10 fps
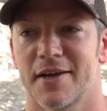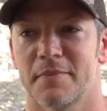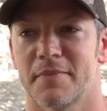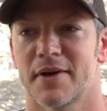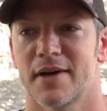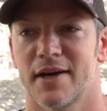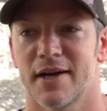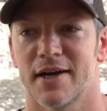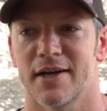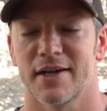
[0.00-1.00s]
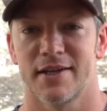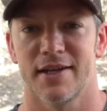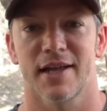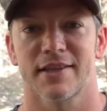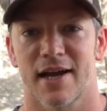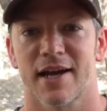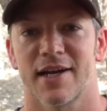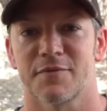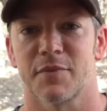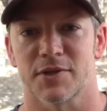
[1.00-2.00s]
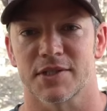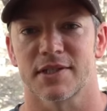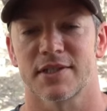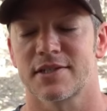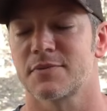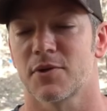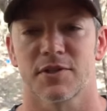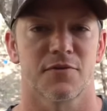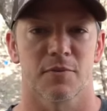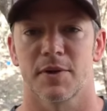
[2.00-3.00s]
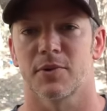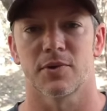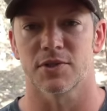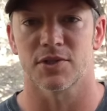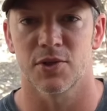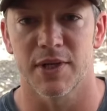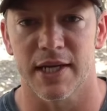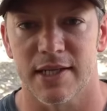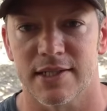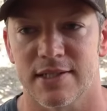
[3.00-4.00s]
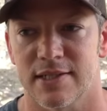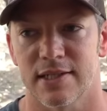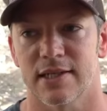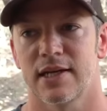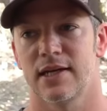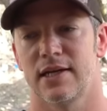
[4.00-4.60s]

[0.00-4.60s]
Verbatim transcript: am uh, not that kind of person. This is mostly for the people who are just tuning in to see